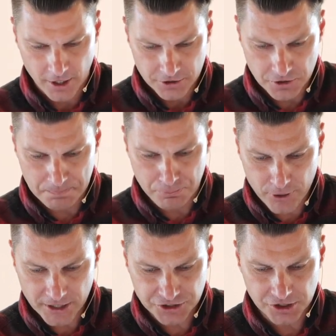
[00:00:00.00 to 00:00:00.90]
to
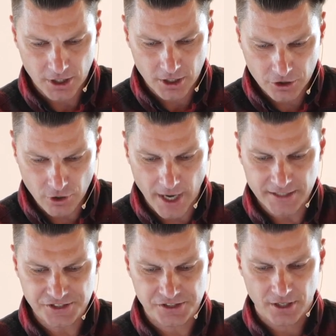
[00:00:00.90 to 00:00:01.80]
preach
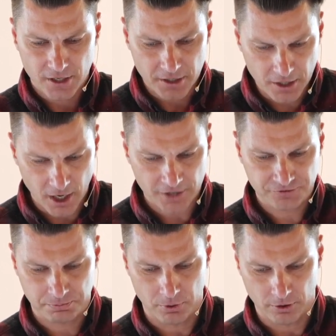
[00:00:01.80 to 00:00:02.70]
Christ's
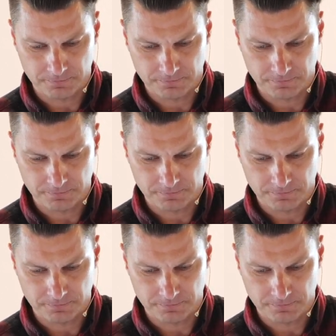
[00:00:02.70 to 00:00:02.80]
gospel,